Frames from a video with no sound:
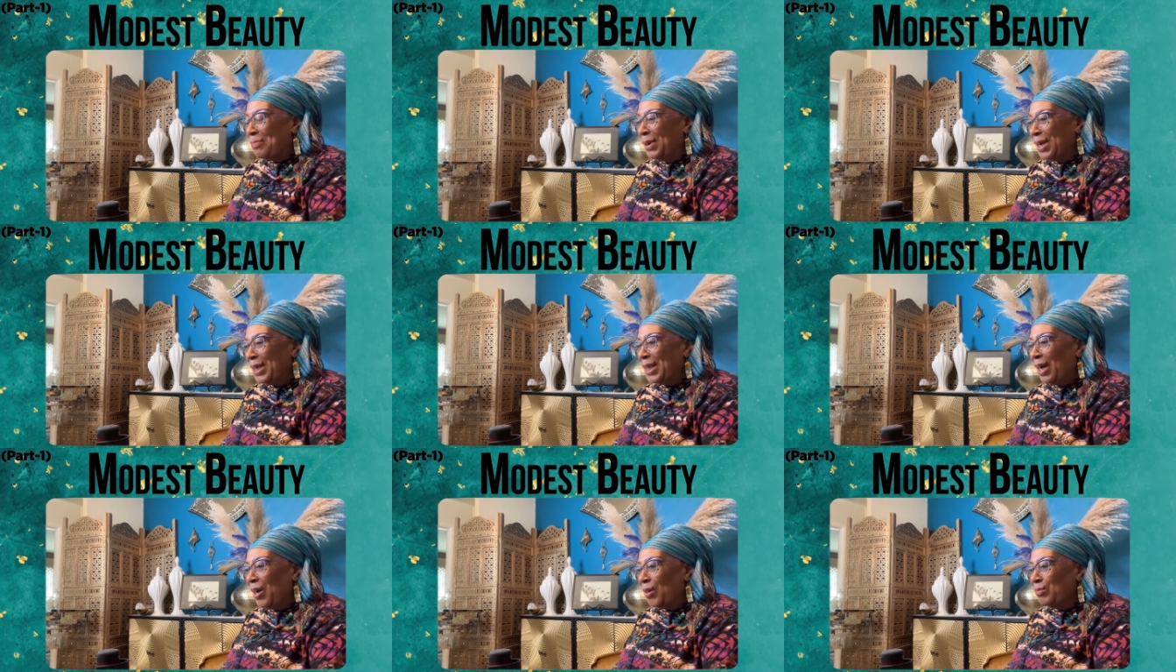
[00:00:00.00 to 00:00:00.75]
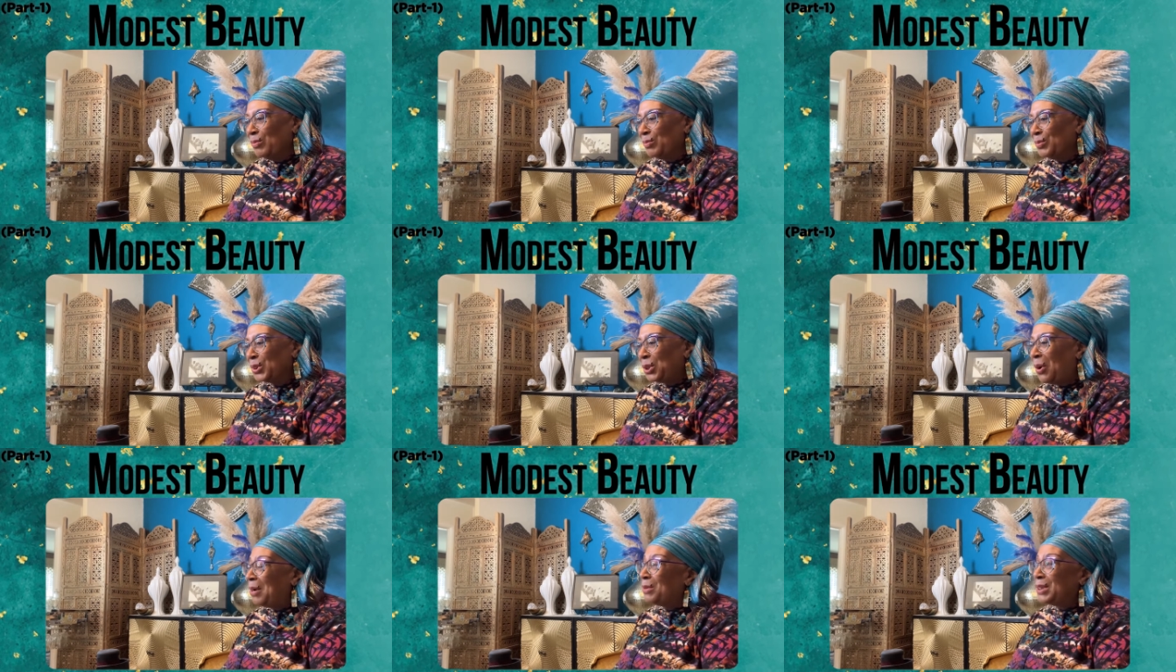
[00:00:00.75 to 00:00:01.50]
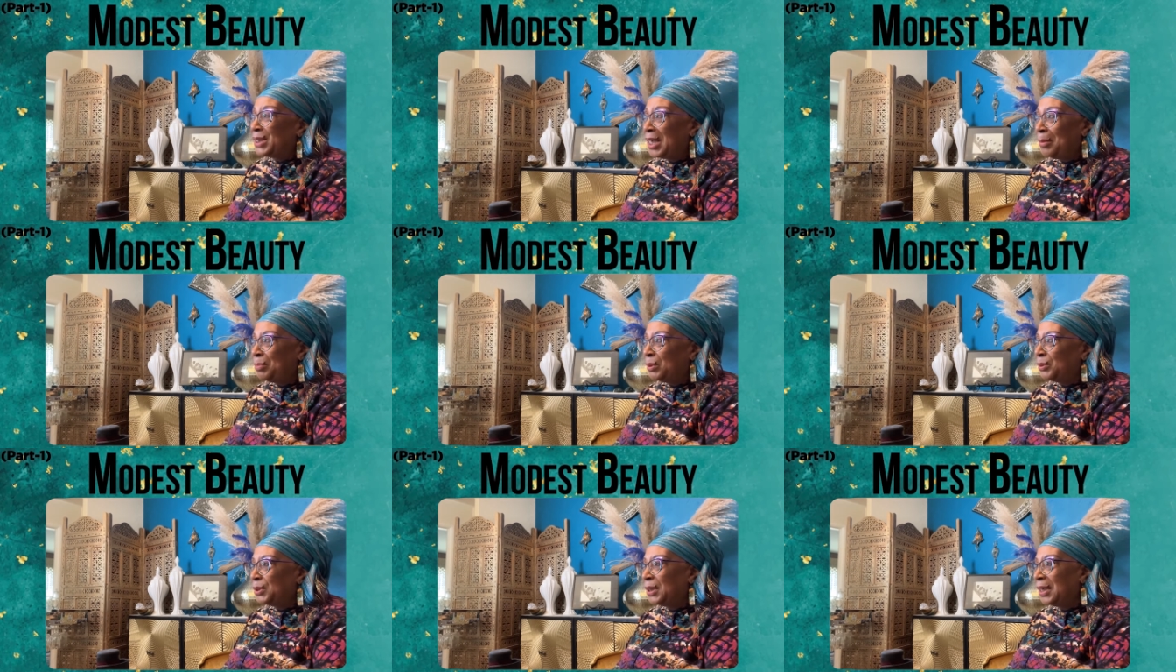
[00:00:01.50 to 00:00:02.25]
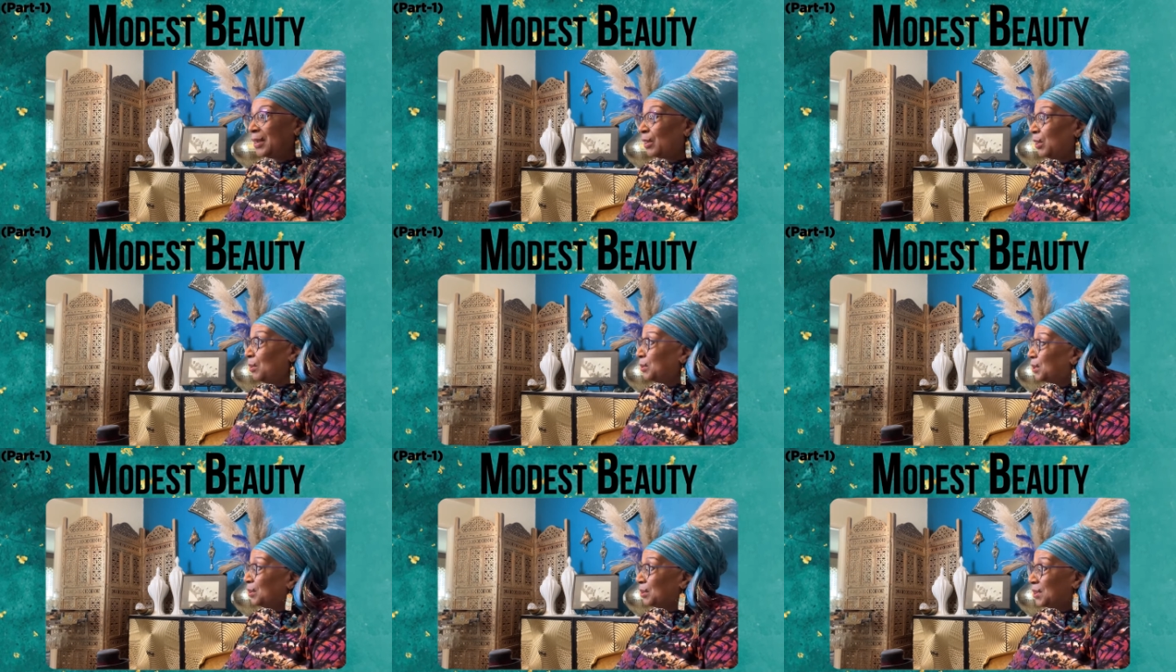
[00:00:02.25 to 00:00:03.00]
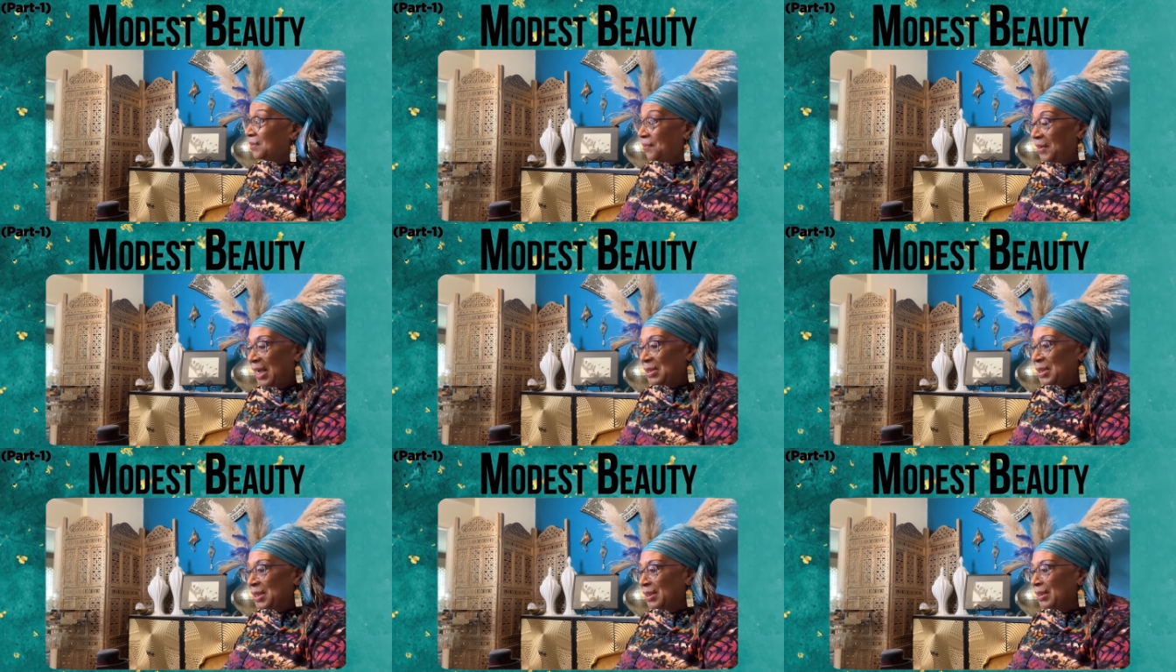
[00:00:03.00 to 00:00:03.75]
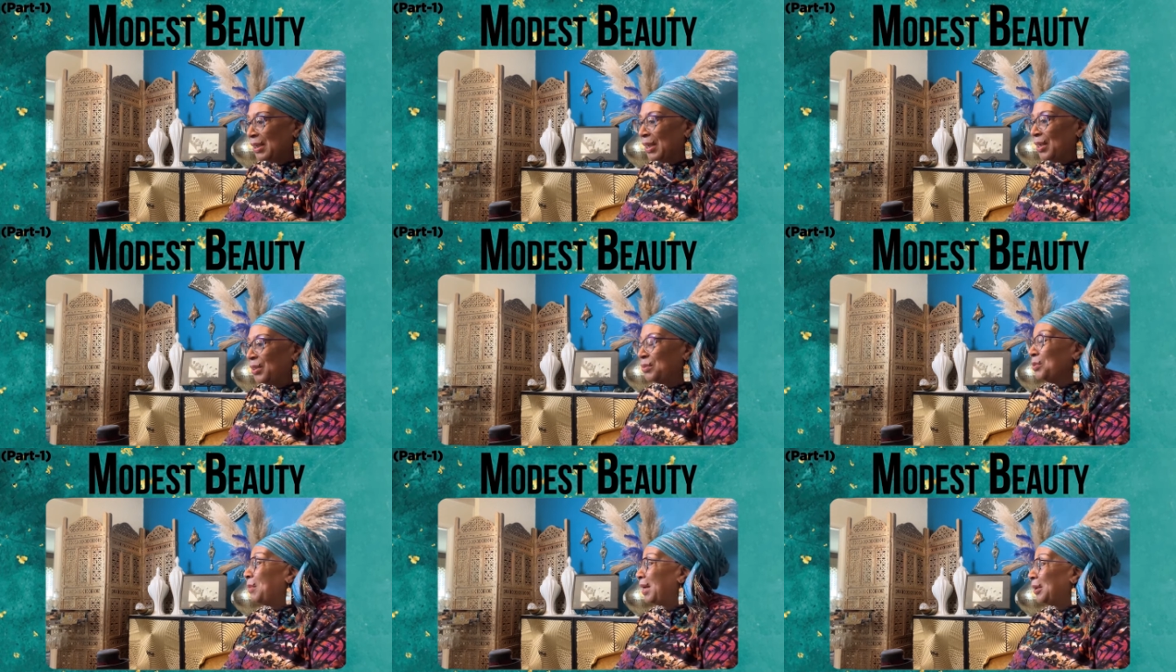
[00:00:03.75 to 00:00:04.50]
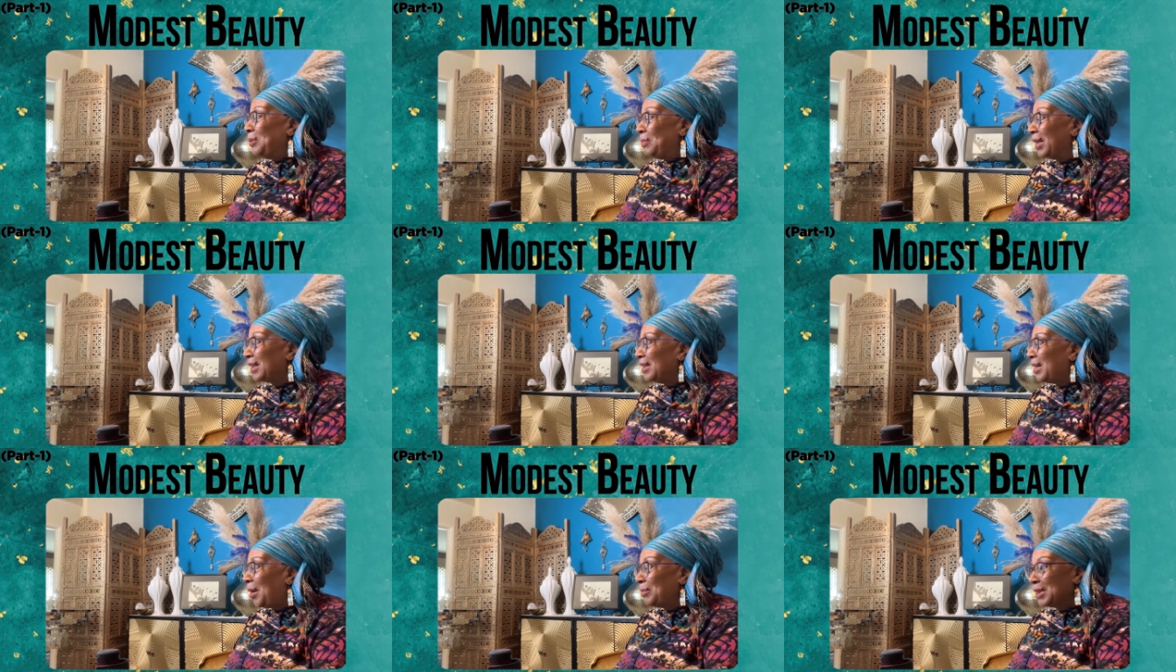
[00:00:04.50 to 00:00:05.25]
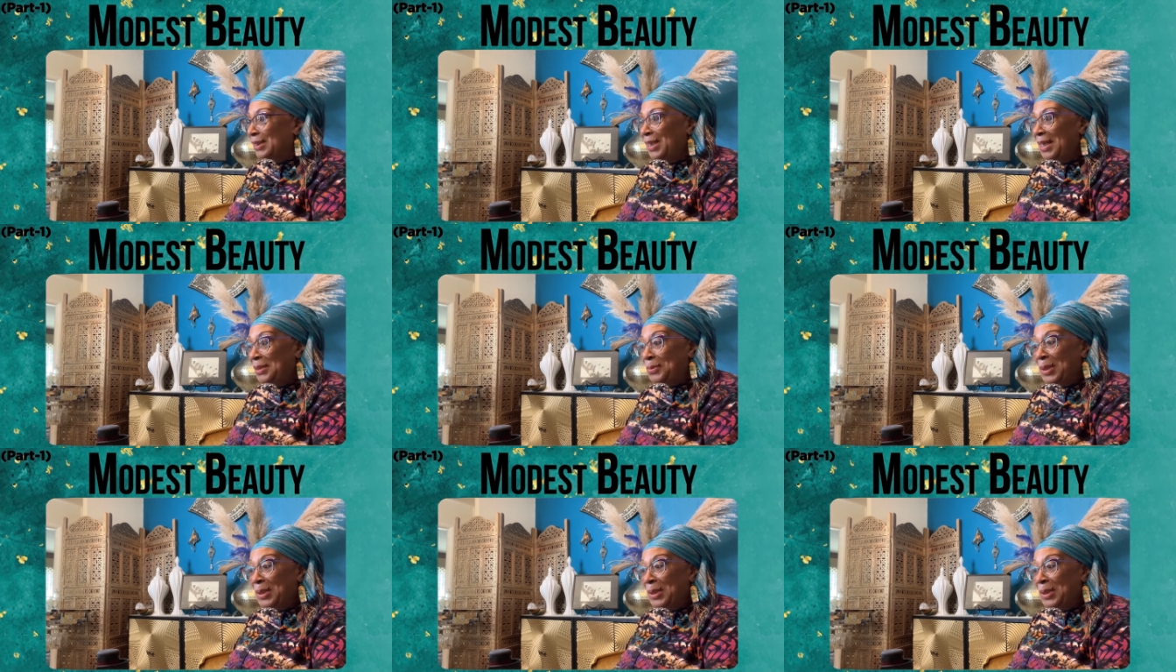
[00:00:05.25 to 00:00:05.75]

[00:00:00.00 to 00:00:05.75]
But um, so I was able to get closer to fashion through my home economics class.